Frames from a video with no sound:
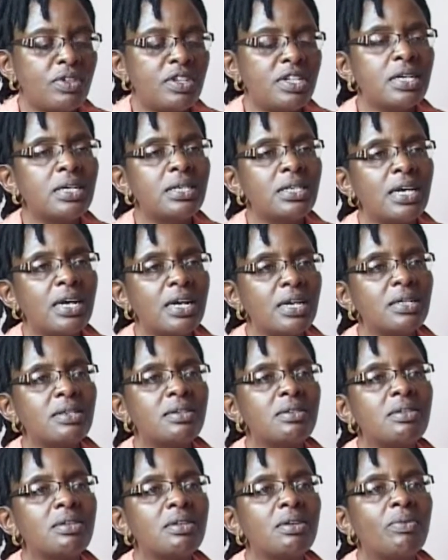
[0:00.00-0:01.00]

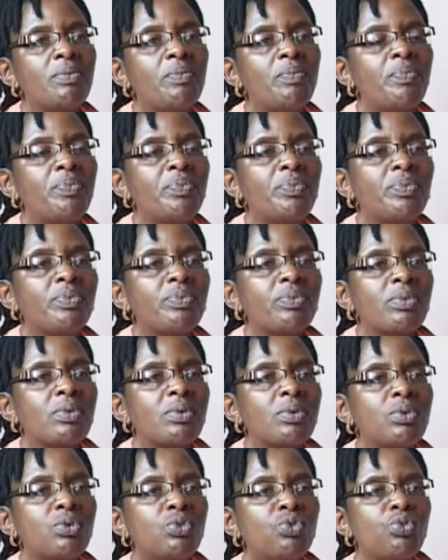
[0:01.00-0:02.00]
tic-tacs
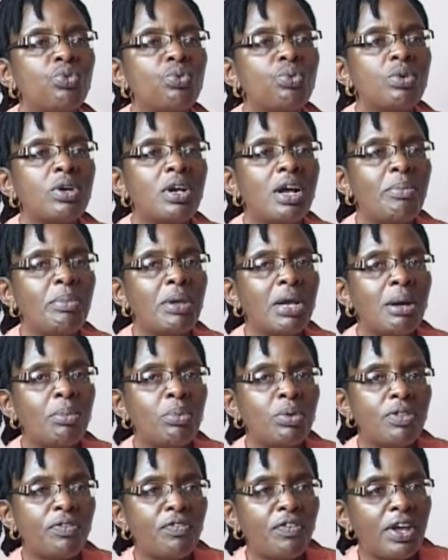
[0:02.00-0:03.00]
to coming
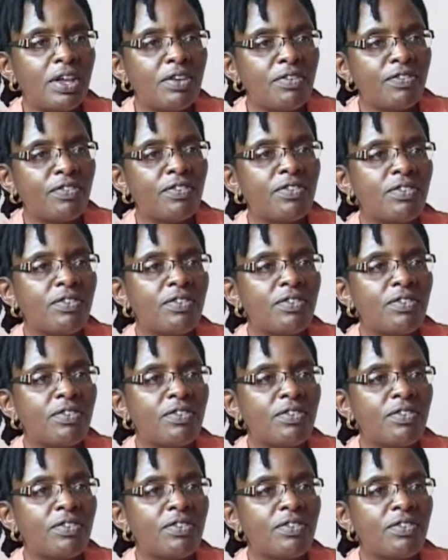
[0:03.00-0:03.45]
up with 5,